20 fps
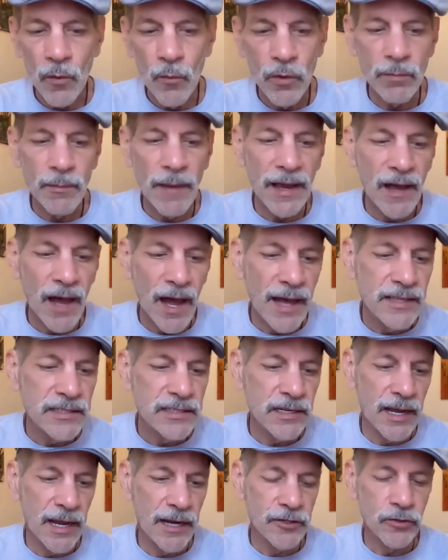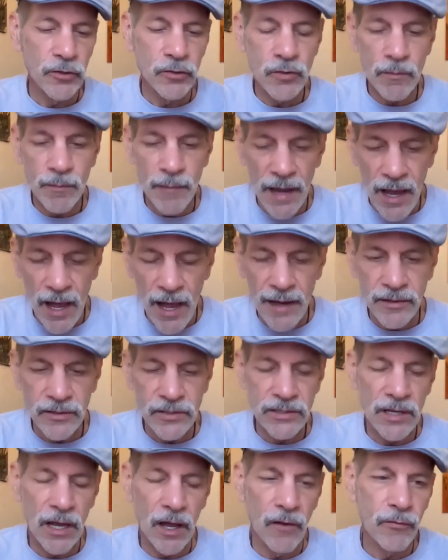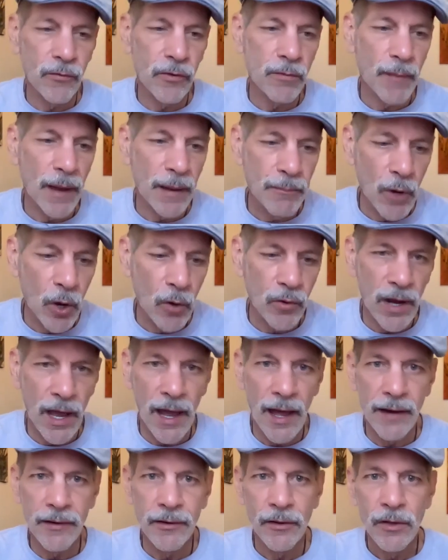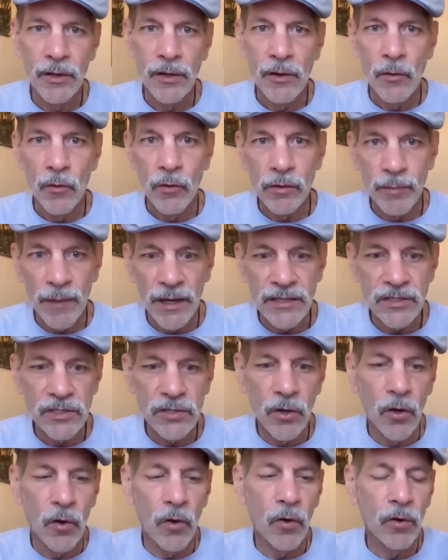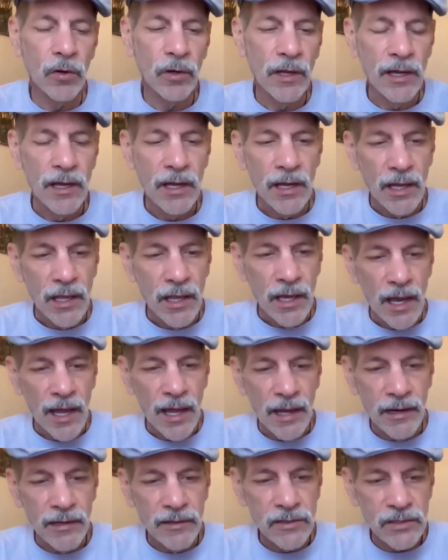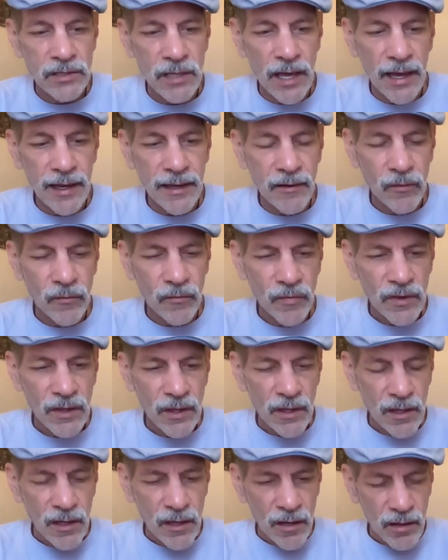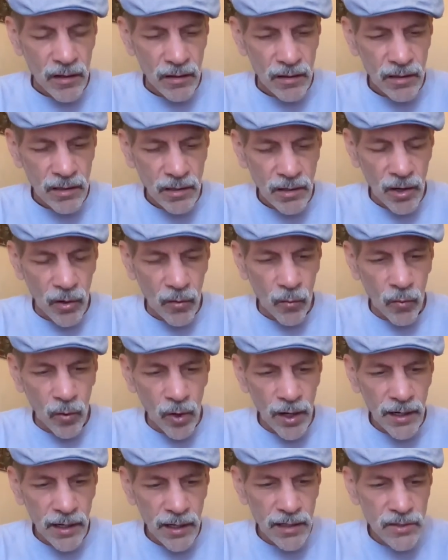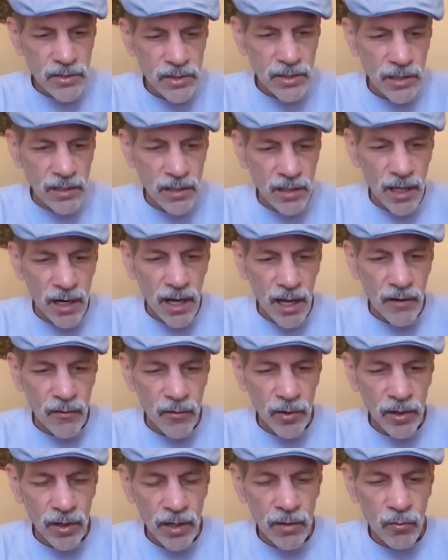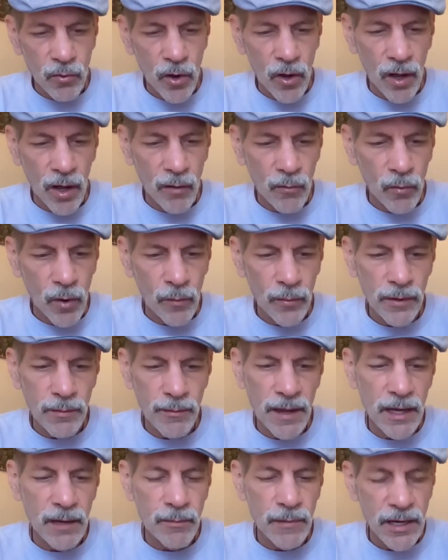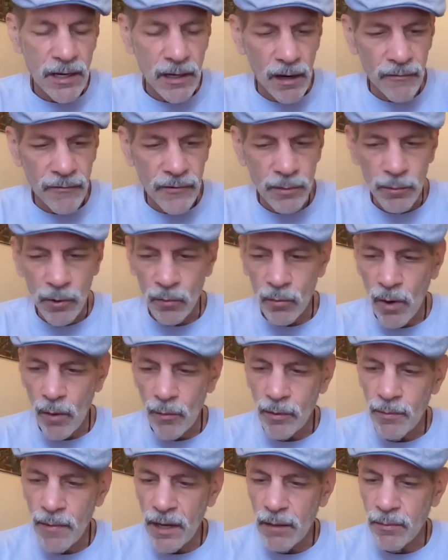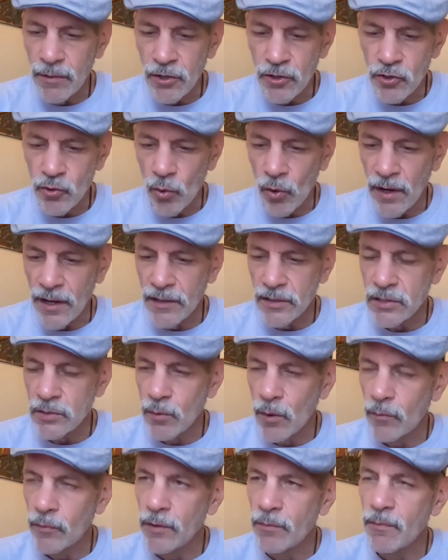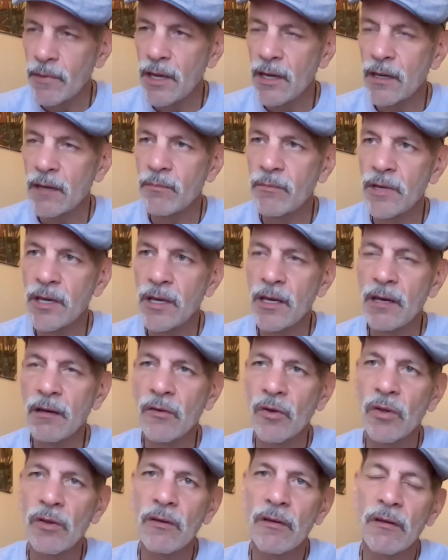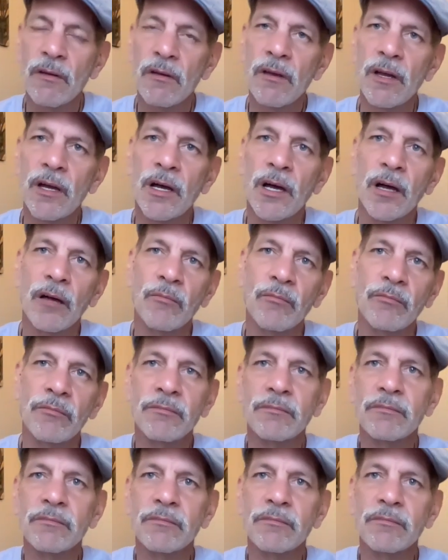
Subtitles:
with my guides and angels, with my higher self, with my monad, with my soul. And it's like, what is it that I really want? What would make me comfortable? What would make me joyous? What would make me, I